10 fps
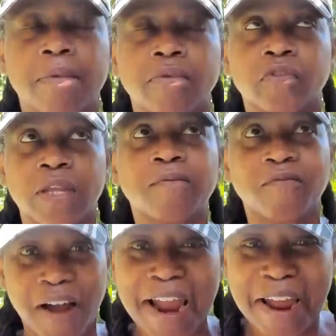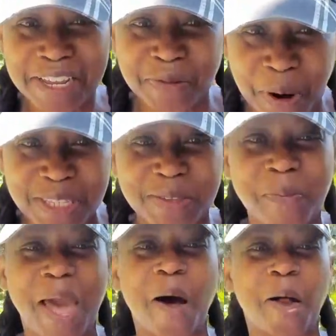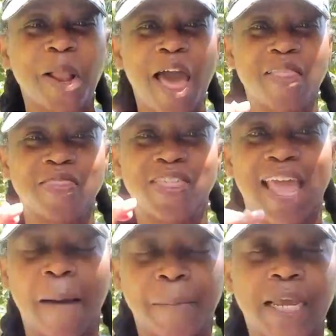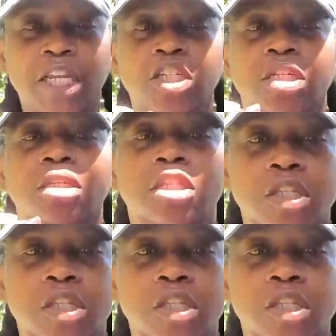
sent via express mail the application, the